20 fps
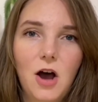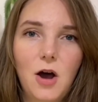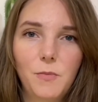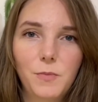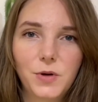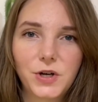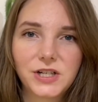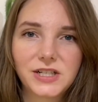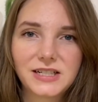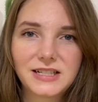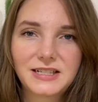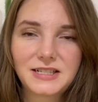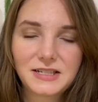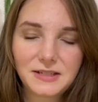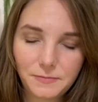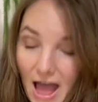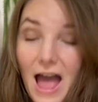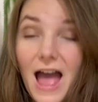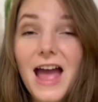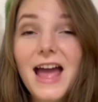on books.
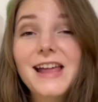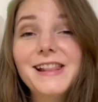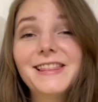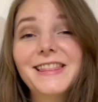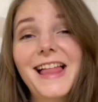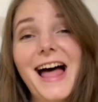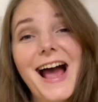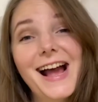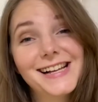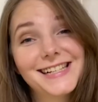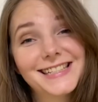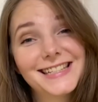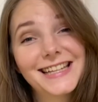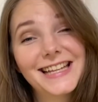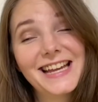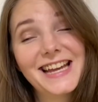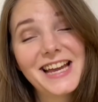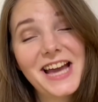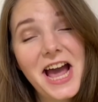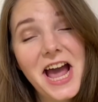And
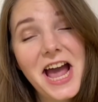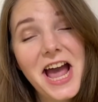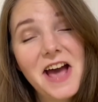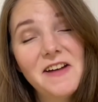lastly, I have